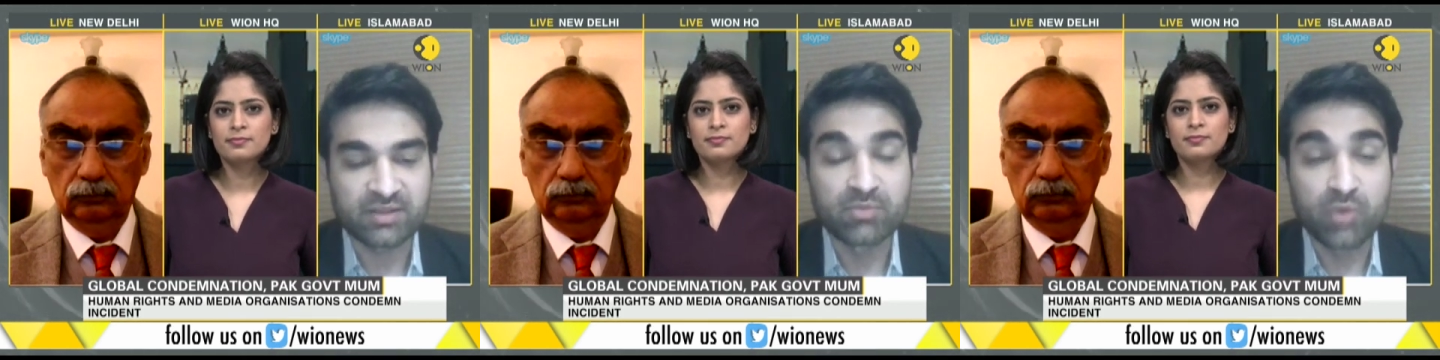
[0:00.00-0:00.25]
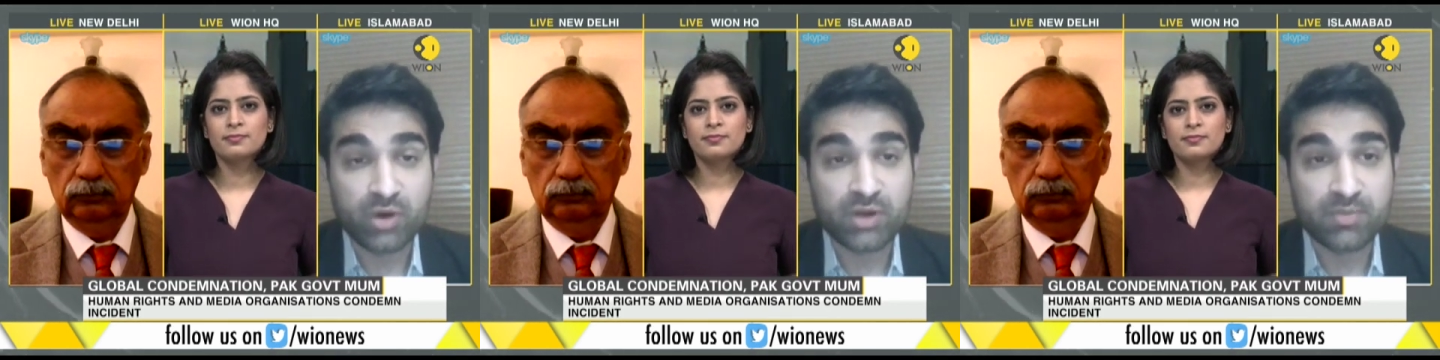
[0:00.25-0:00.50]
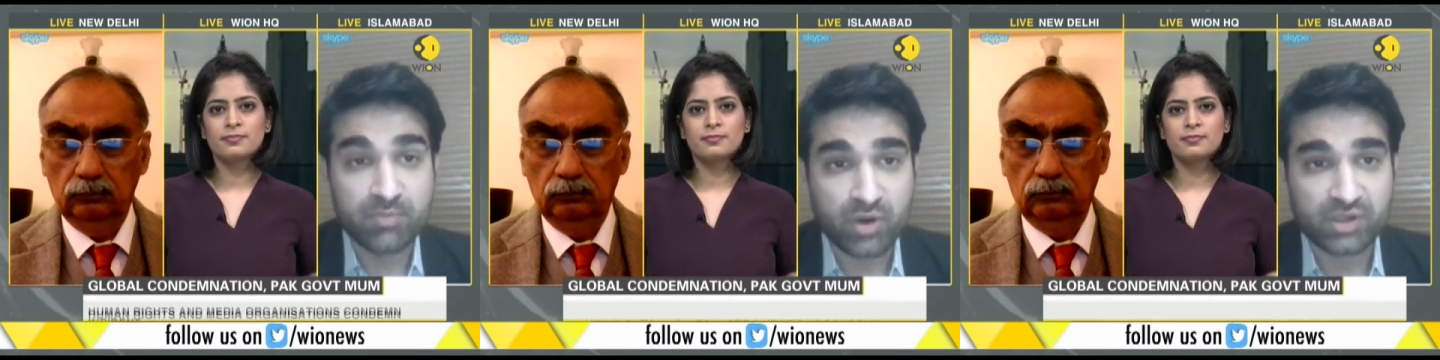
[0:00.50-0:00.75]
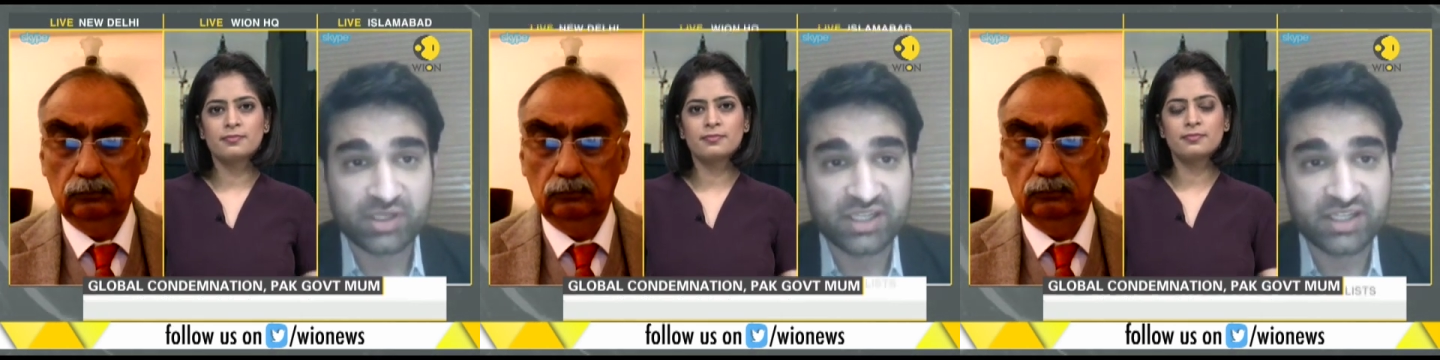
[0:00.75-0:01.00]
Speaker 1: the more
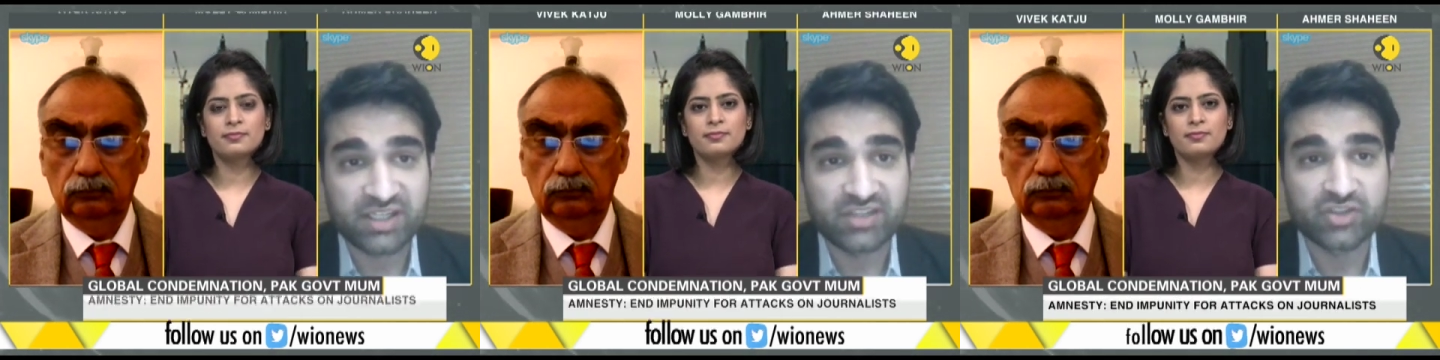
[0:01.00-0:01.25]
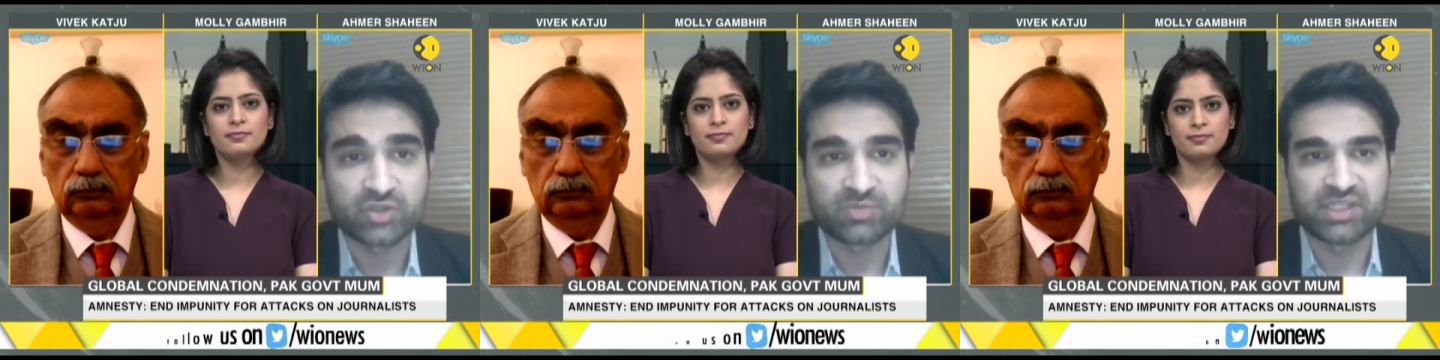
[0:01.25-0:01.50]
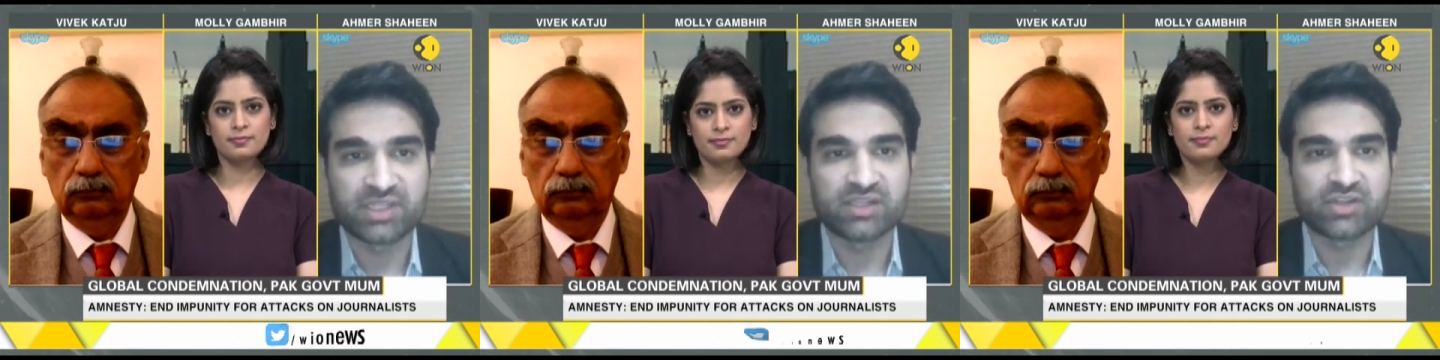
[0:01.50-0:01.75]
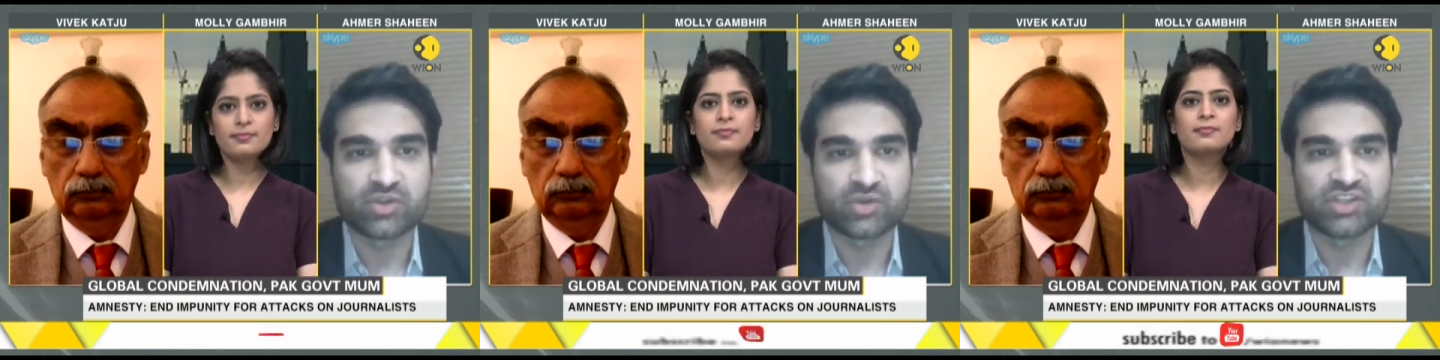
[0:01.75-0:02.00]
important it is to
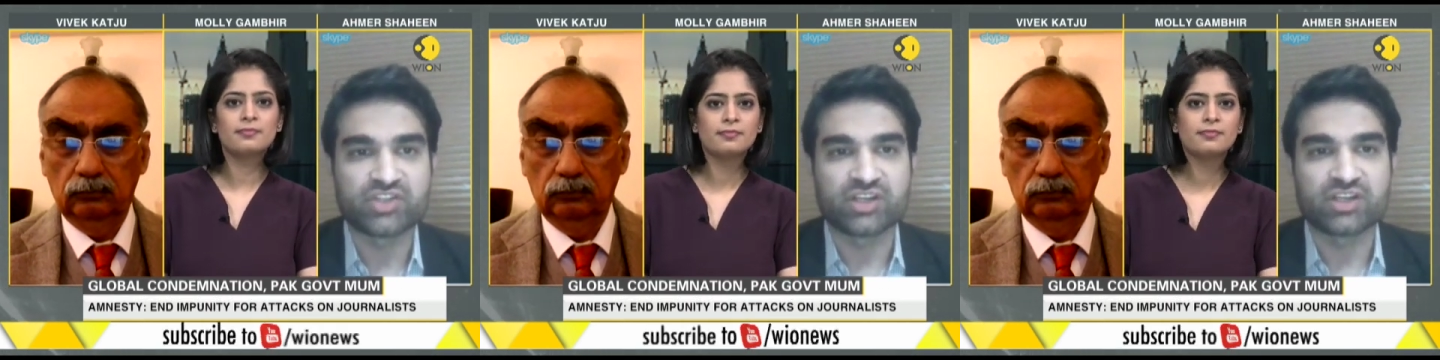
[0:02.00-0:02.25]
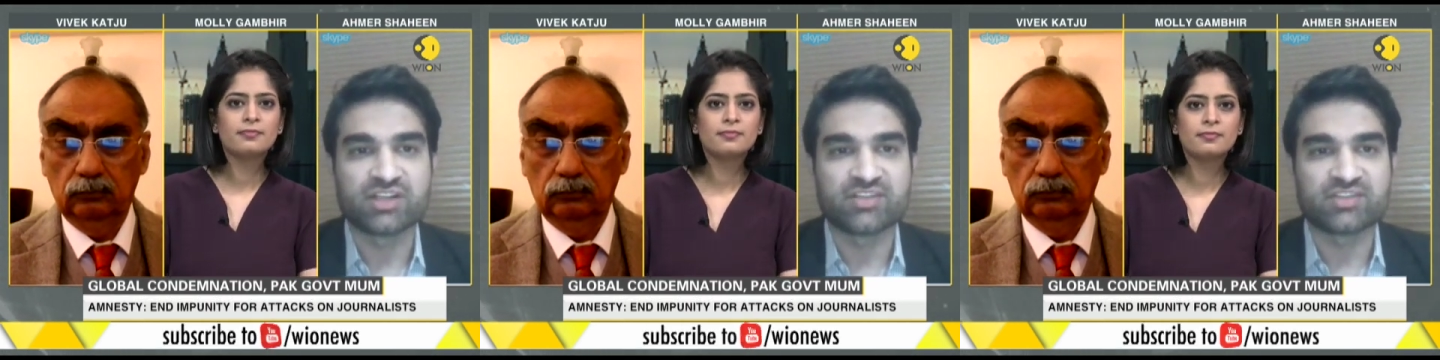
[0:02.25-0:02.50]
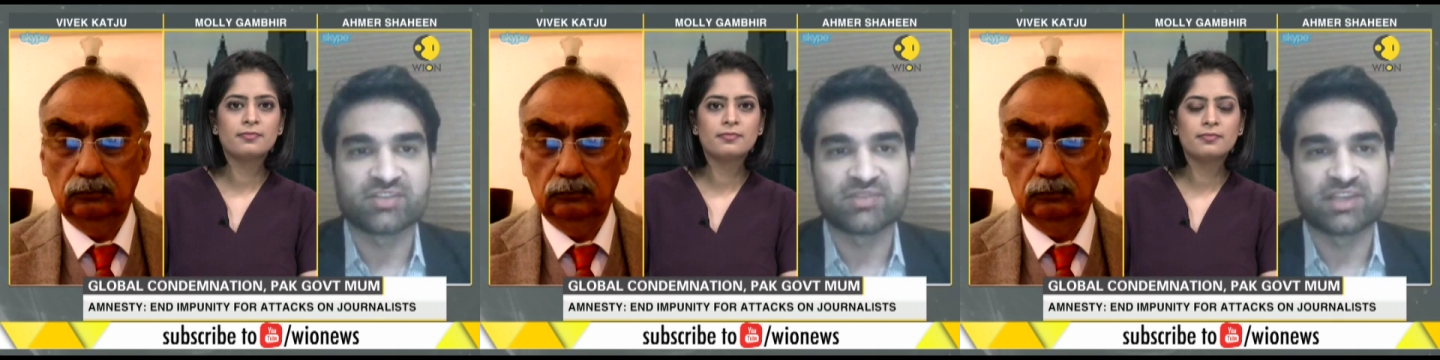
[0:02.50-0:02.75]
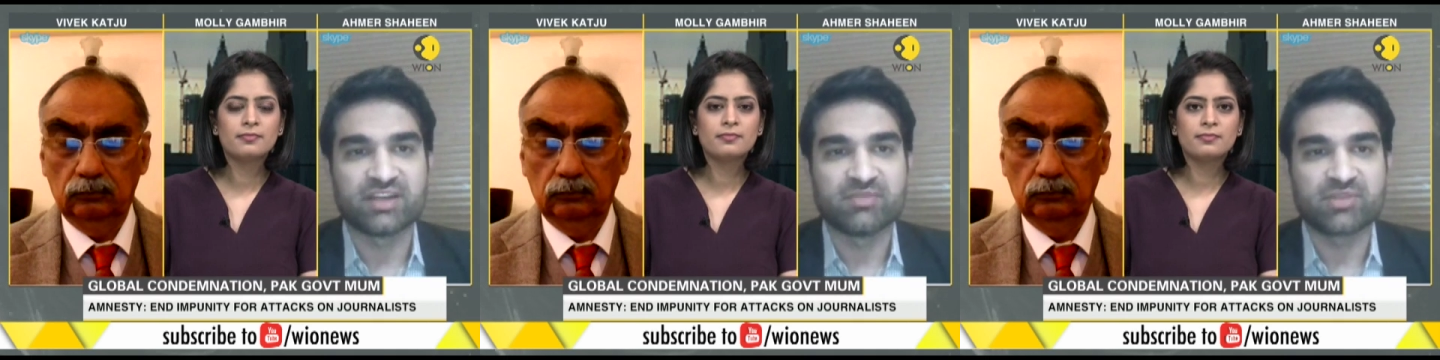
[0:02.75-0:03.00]
be doing
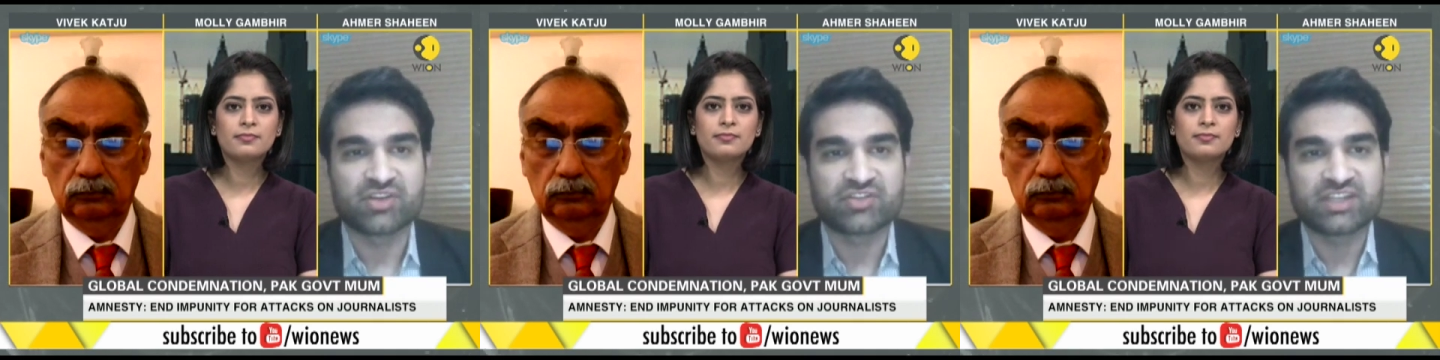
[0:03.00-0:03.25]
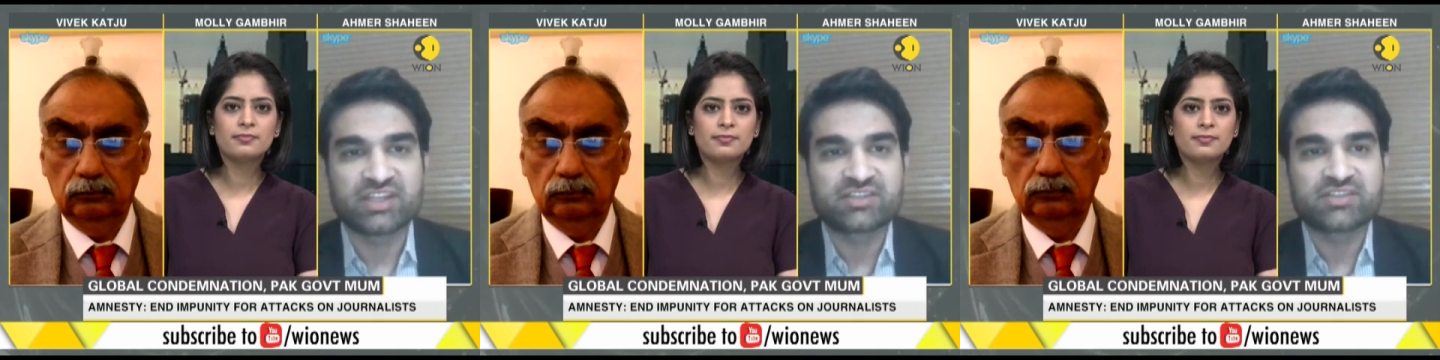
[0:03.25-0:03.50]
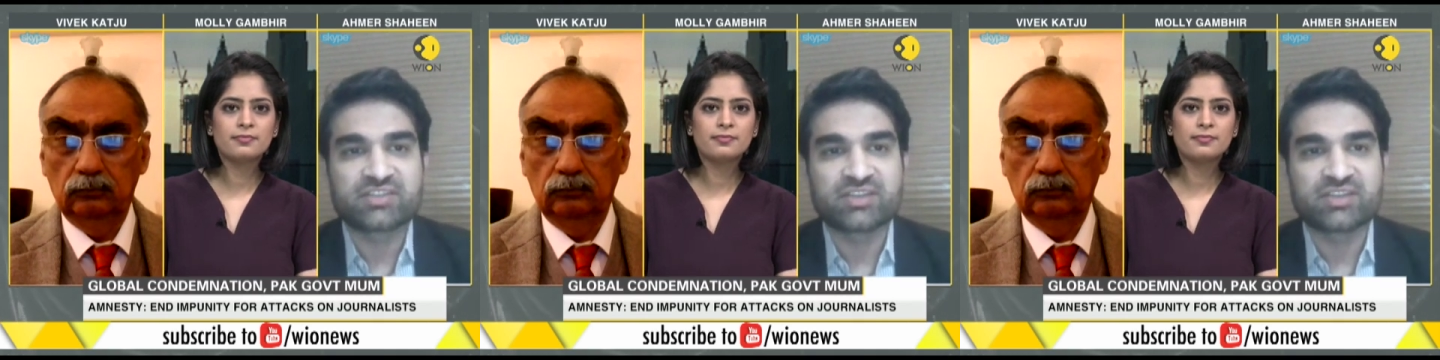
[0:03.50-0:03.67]
journalism there because